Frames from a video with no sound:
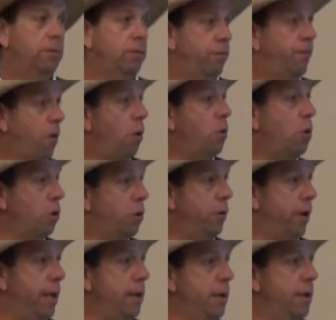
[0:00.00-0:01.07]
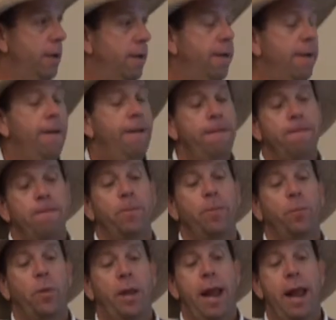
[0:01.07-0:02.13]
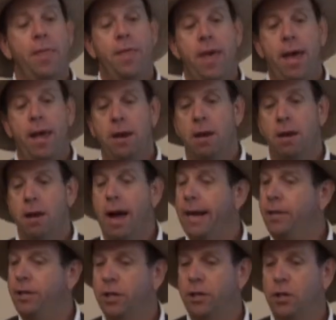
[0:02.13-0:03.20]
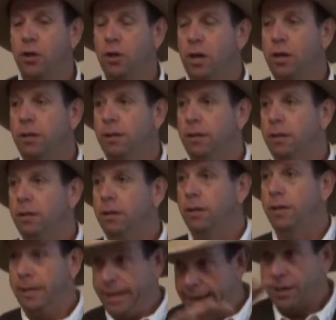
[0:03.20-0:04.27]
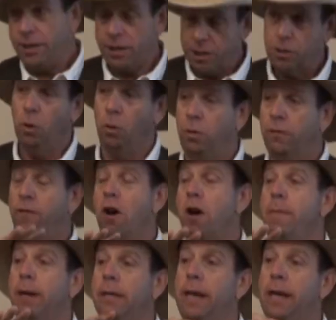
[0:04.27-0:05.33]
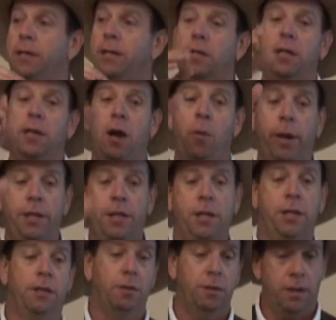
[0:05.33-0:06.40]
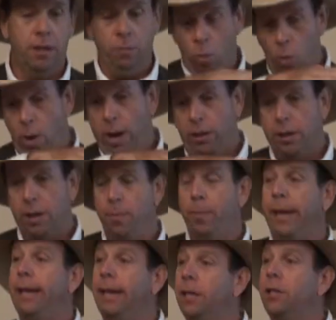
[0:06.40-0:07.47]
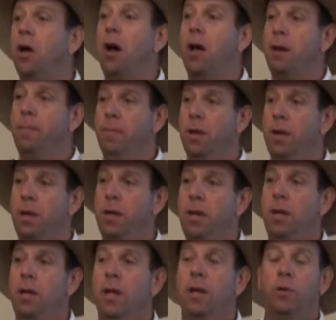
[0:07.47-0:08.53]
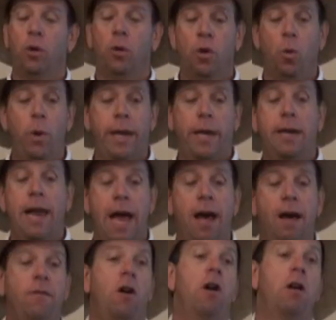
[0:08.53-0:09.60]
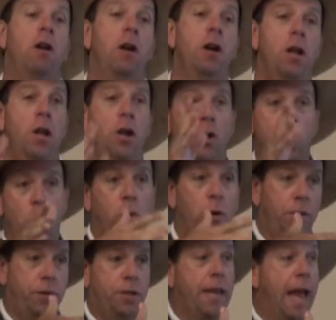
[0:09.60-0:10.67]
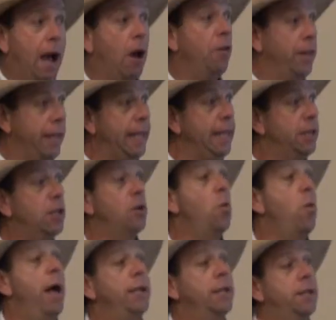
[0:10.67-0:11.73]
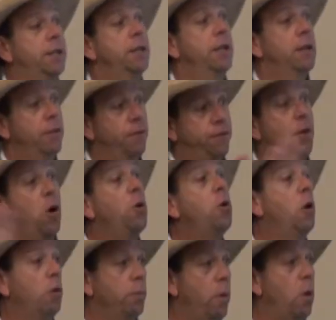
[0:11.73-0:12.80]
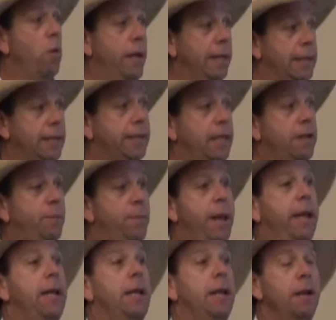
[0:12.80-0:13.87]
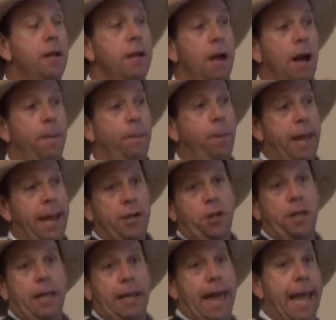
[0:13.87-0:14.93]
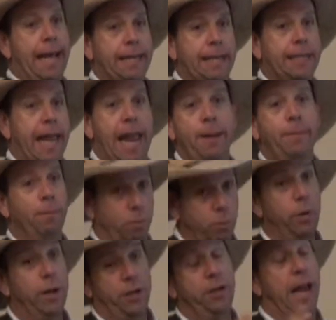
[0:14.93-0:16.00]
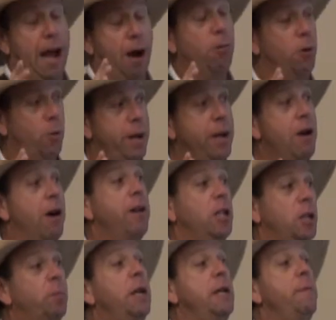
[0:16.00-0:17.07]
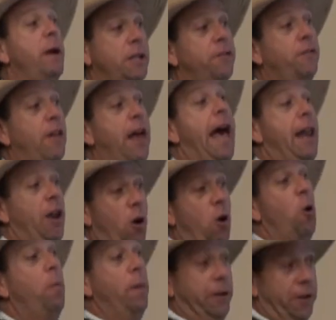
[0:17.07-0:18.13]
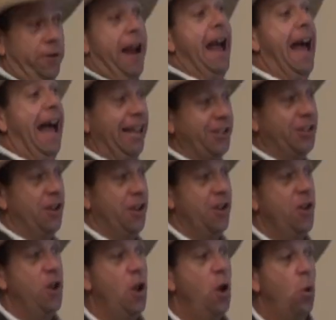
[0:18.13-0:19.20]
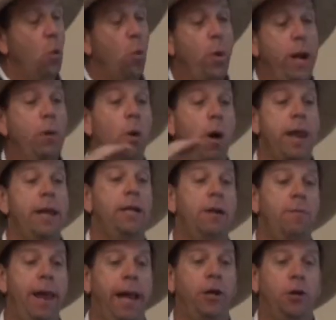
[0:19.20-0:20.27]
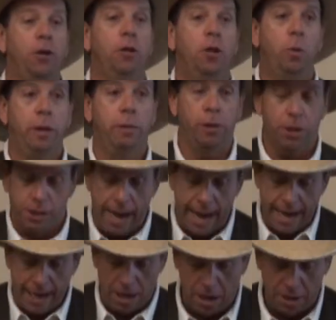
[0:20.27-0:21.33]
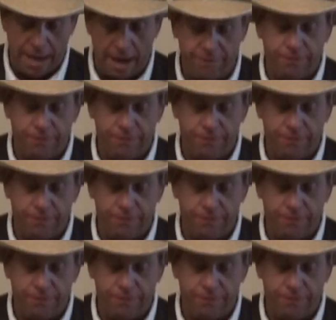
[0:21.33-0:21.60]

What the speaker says: photo grid. And then I just took discs, old farming discs, and we just welded beads on them so that we could have our north, south, east, and west photo points. Instead of picking a place on the landscape, which out where we are is pretty much flat, open grass, we wanted to make sure that we were standing on that